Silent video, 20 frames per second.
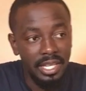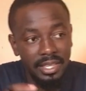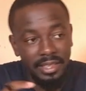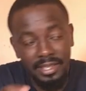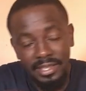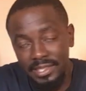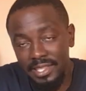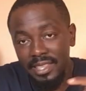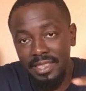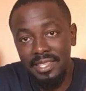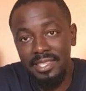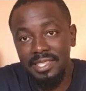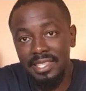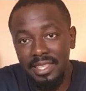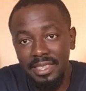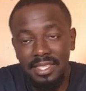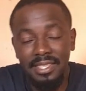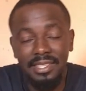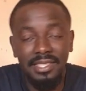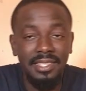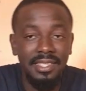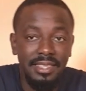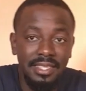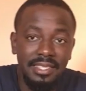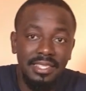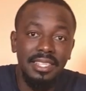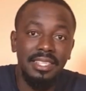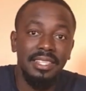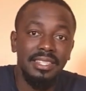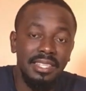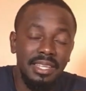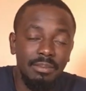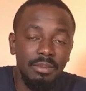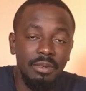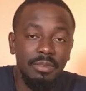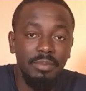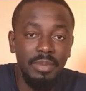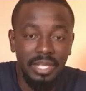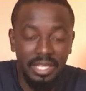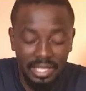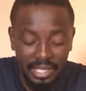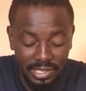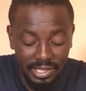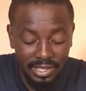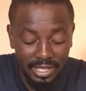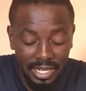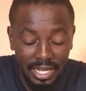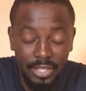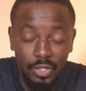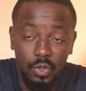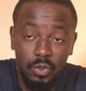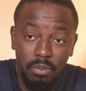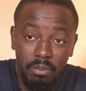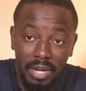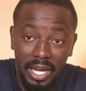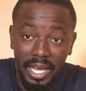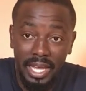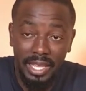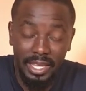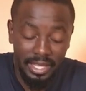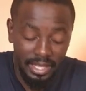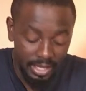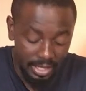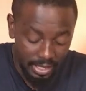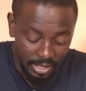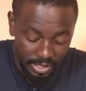this and this and this and this are the type of medication that I should buy